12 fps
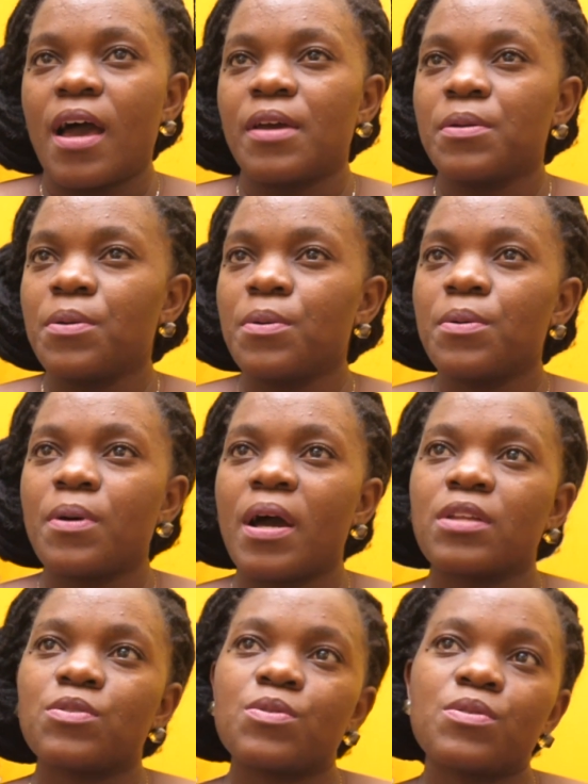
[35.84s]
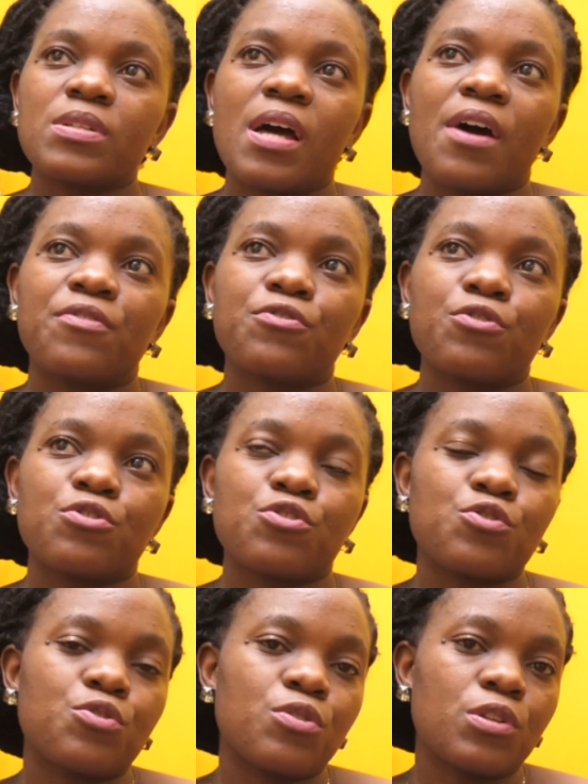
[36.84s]
I know I do not have
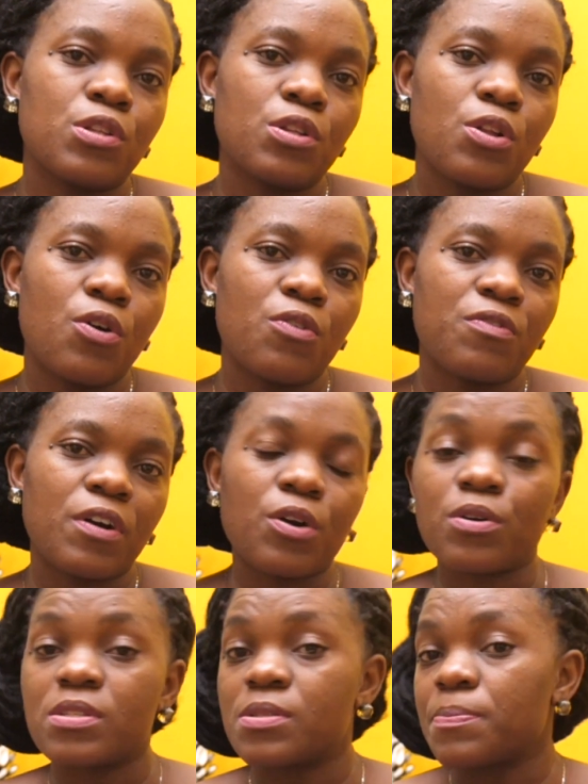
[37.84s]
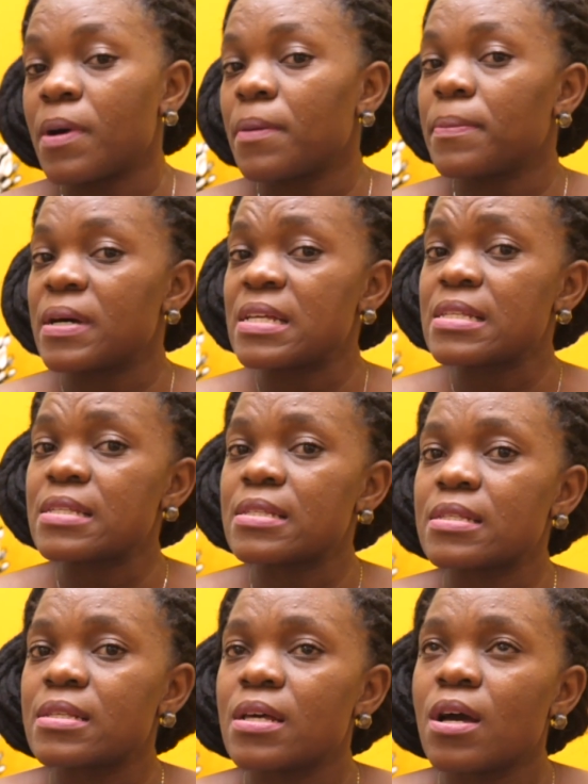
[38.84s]
control over God's
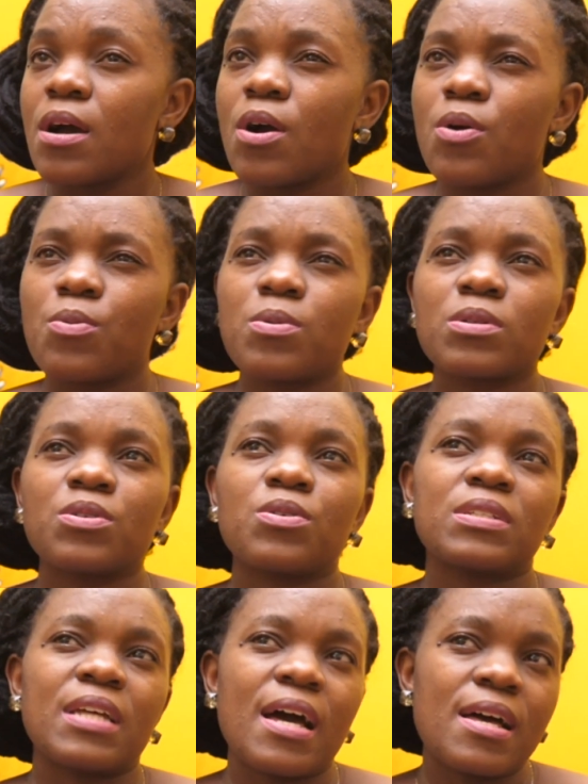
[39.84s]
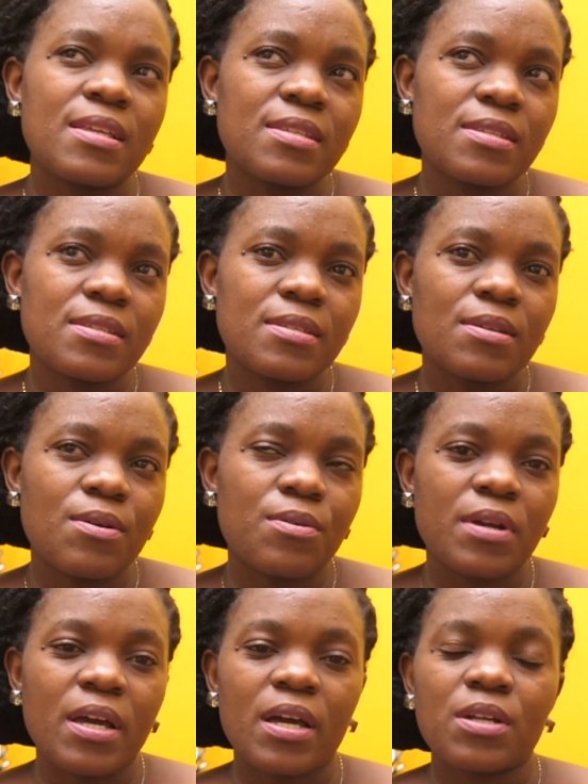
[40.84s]
purpose or what God does,
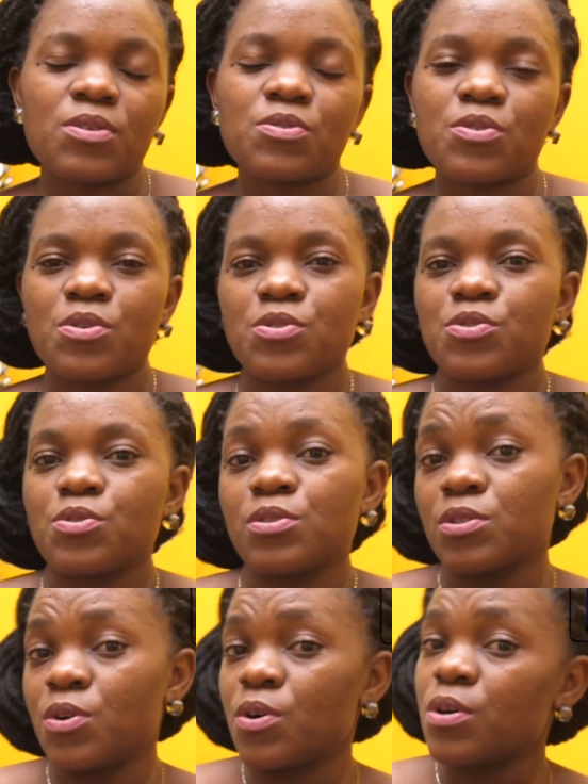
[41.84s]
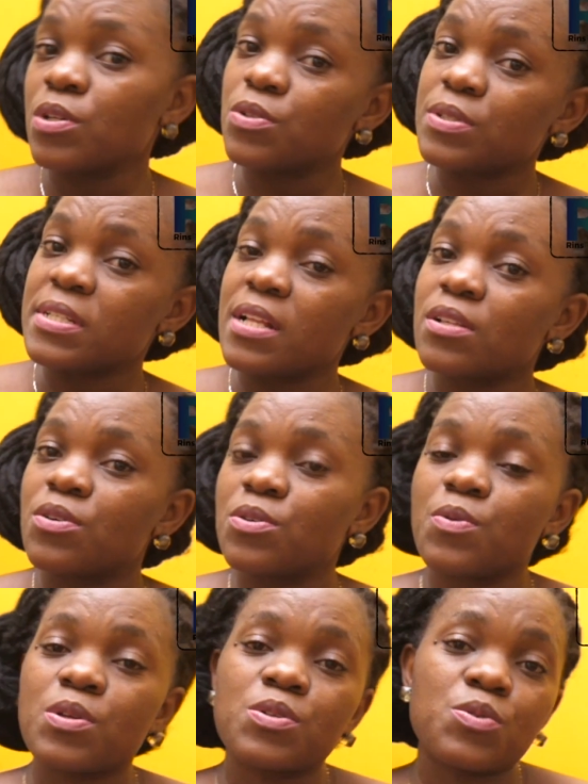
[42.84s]
or I cannot control God or tell
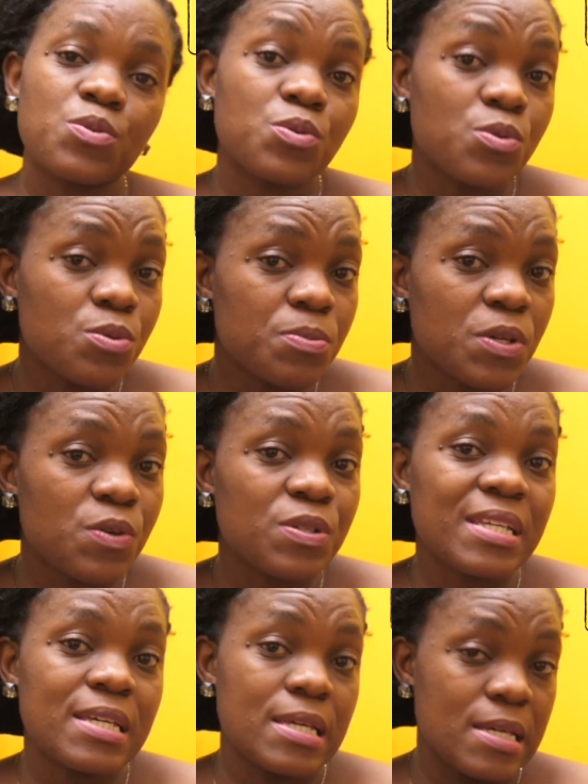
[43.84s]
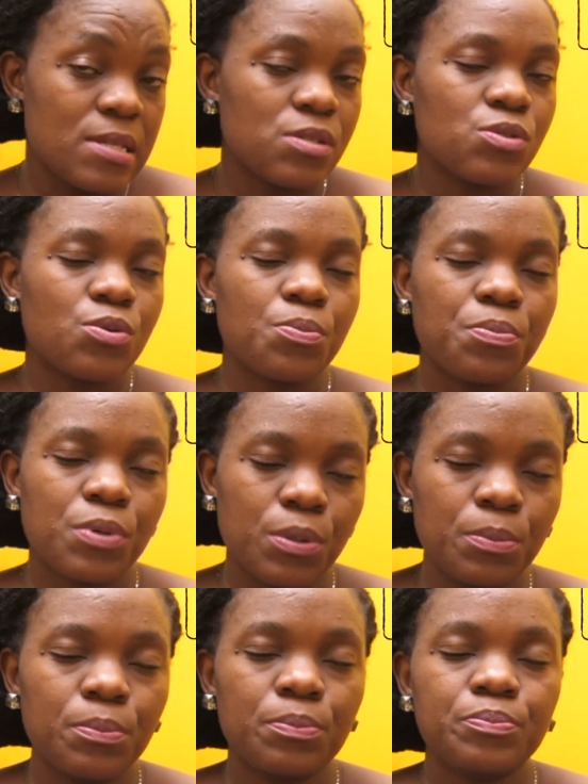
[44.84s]
God what to do because He is supreme.